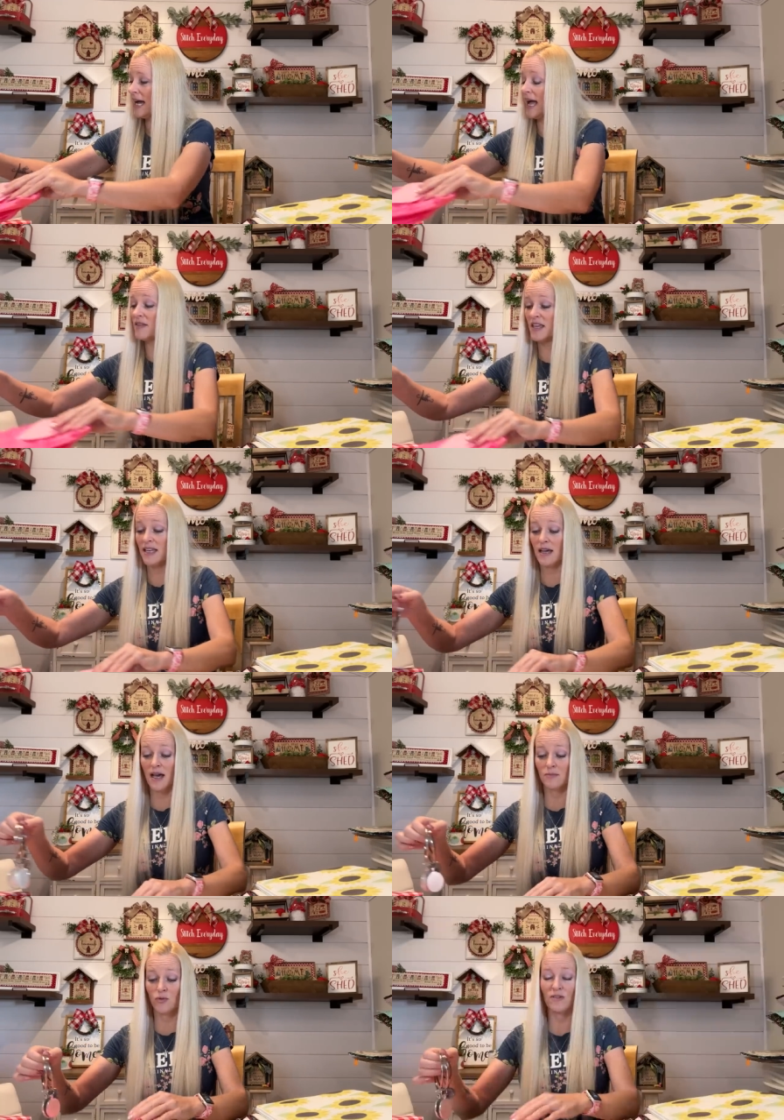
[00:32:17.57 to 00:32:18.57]
And then
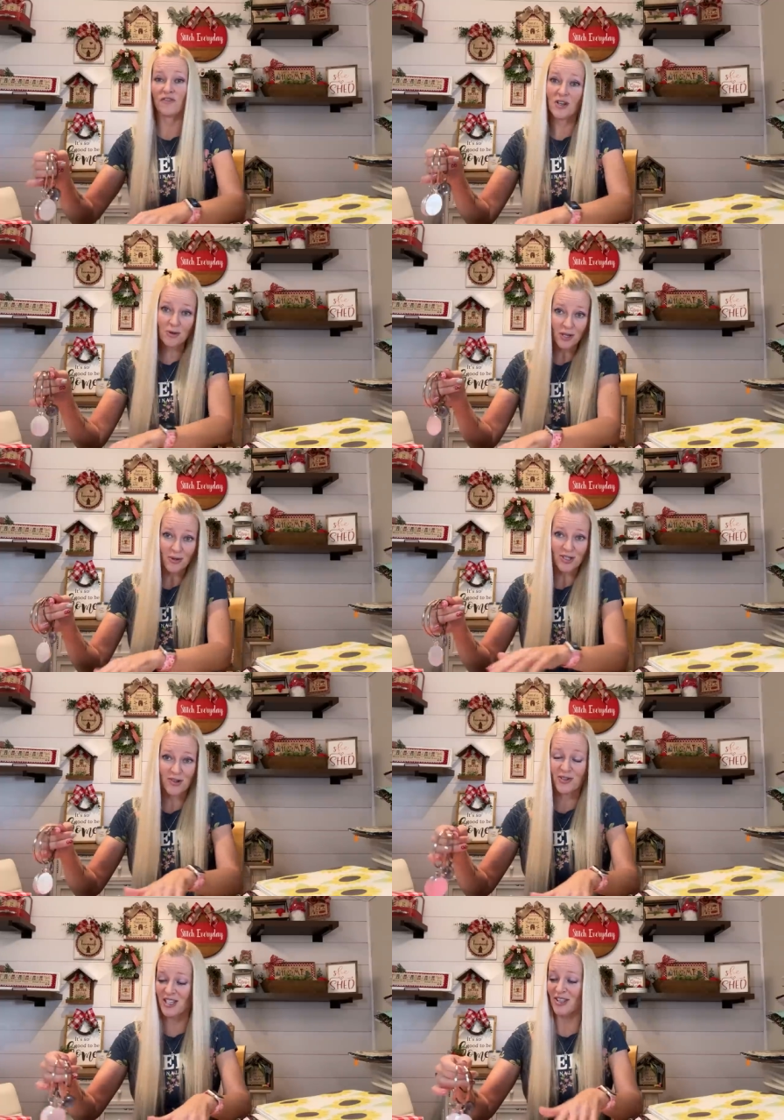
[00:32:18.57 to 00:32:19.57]
um, when Fiona was
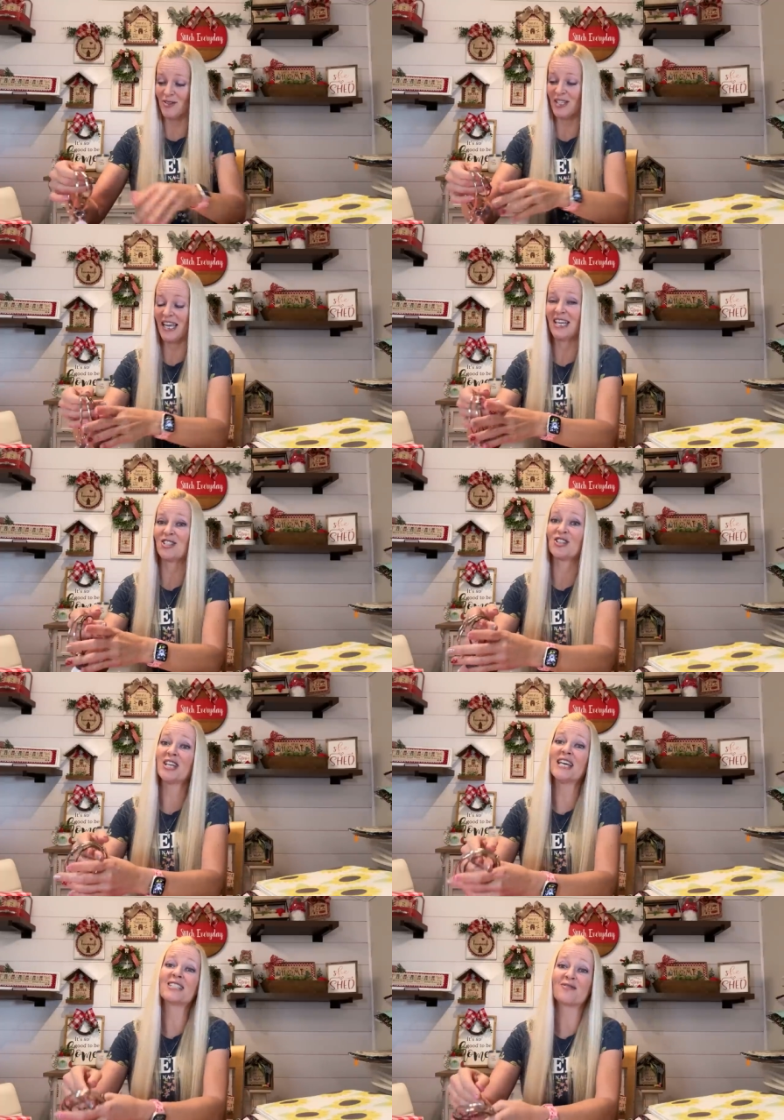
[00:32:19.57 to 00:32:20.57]
over the other day,
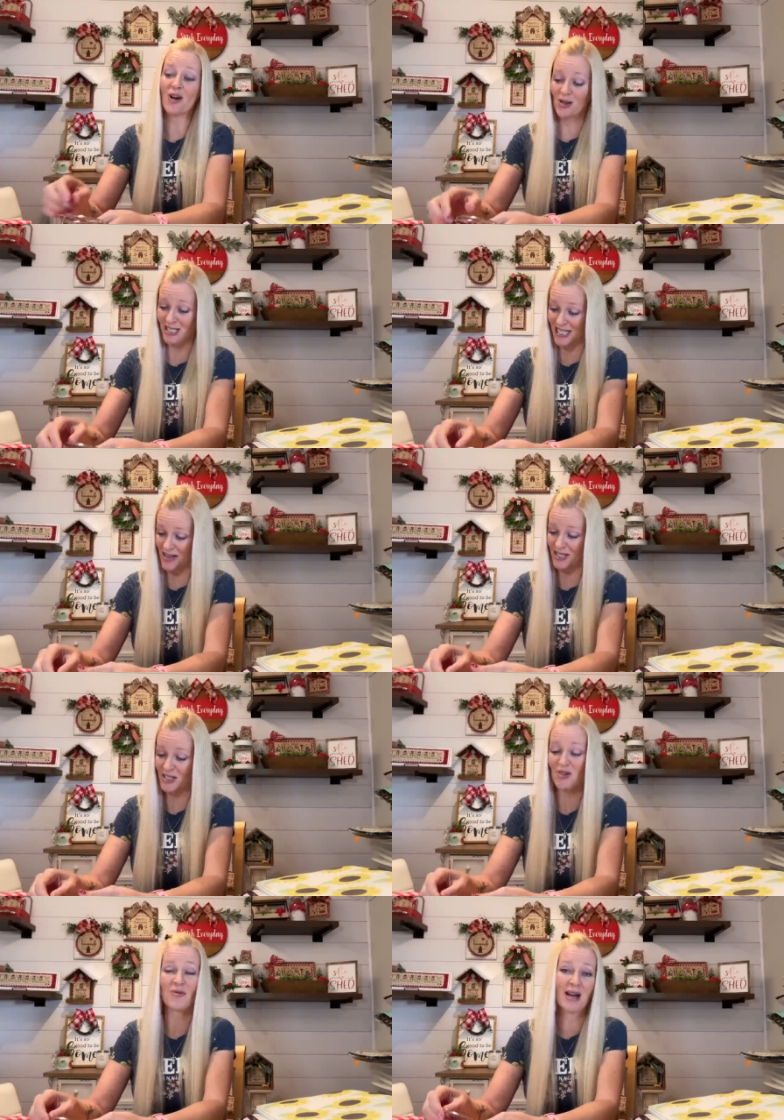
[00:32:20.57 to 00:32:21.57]
she has fallen down a
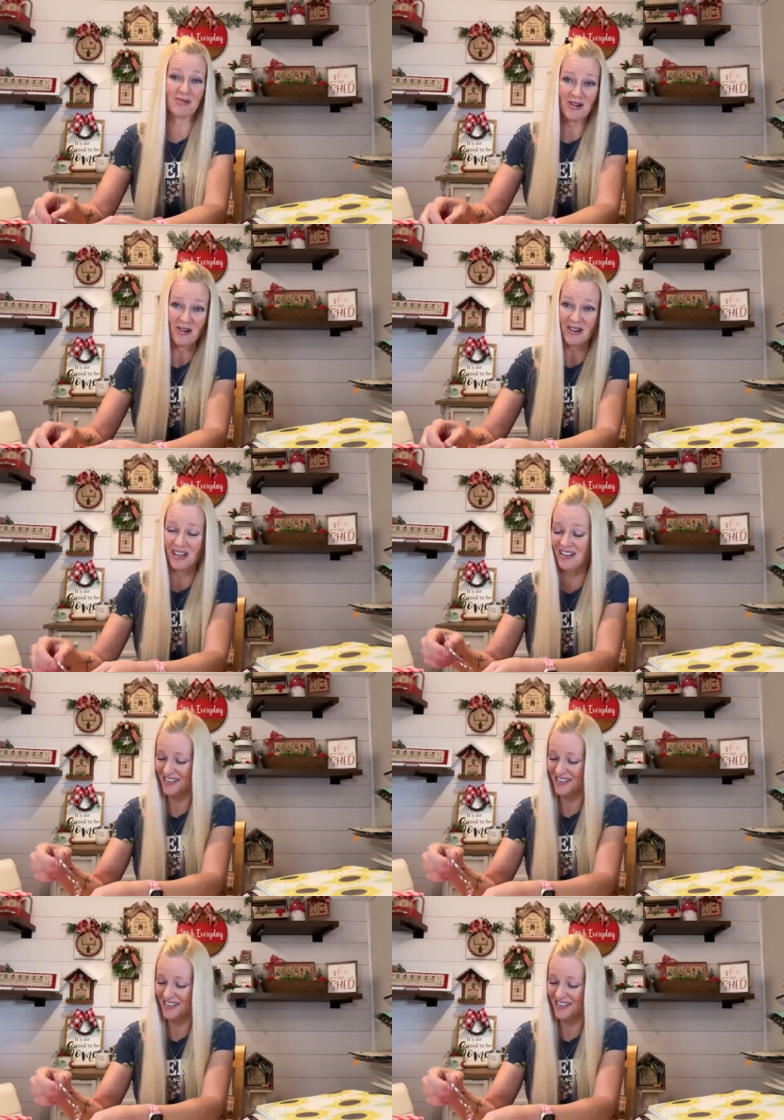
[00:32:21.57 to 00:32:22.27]
new rabbit hole.